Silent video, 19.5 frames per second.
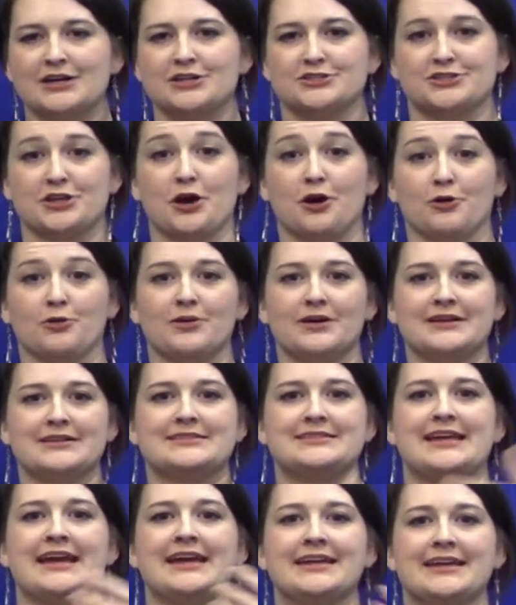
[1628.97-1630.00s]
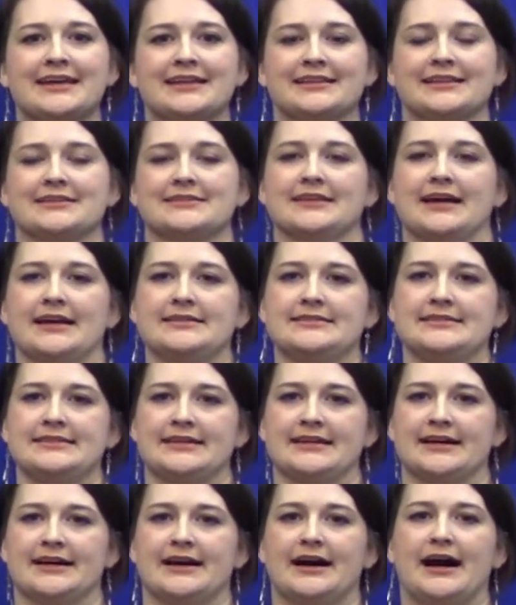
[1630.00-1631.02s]
So, taking this
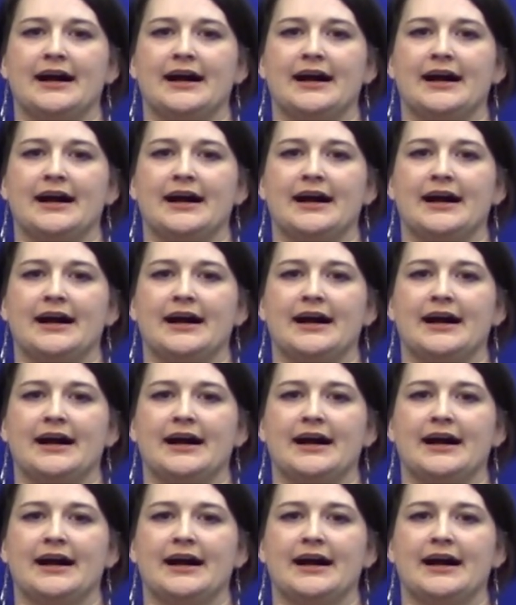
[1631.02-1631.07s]
idea,